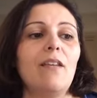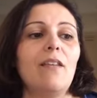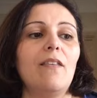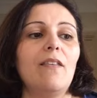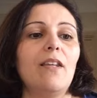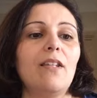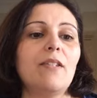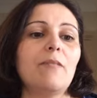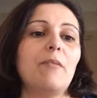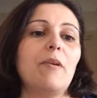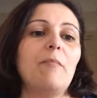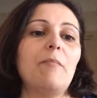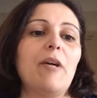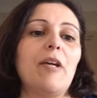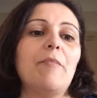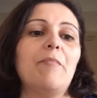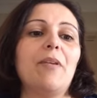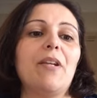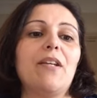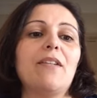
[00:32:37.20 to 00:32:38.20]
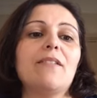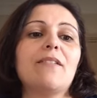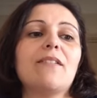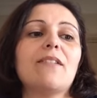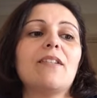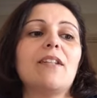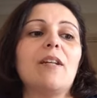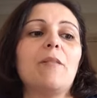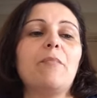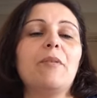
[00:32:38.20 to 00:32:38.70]
that's my May plan,
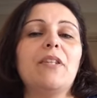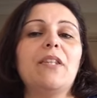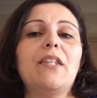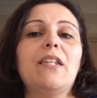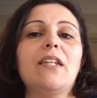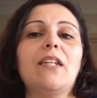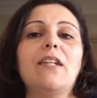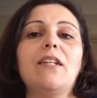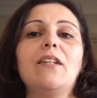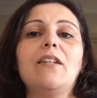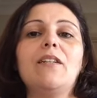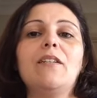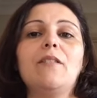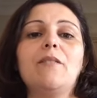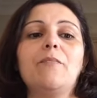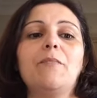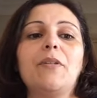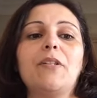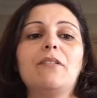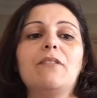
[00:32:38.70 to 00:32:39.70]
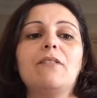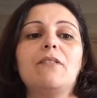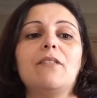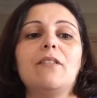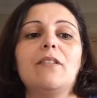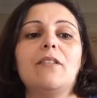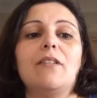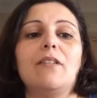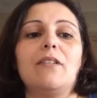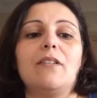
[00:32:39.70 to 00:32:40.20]
still up in the air, but
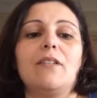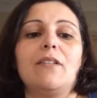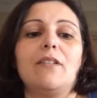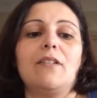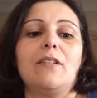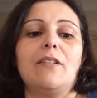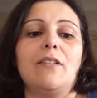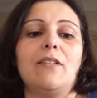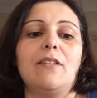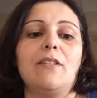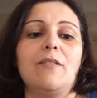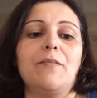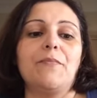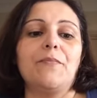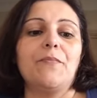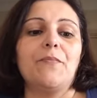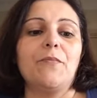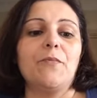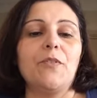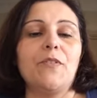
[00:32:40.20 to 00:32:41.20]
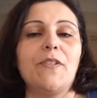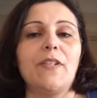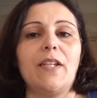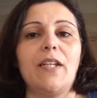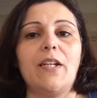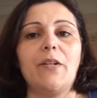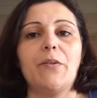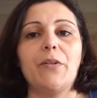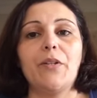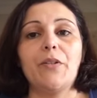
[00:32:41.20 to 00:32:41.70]
we'll see
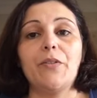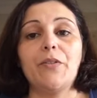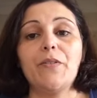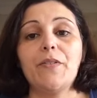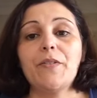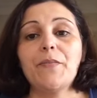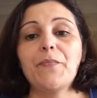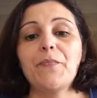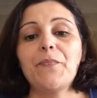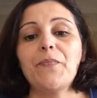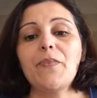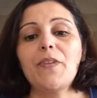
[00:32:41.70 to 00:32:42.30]
how it goes.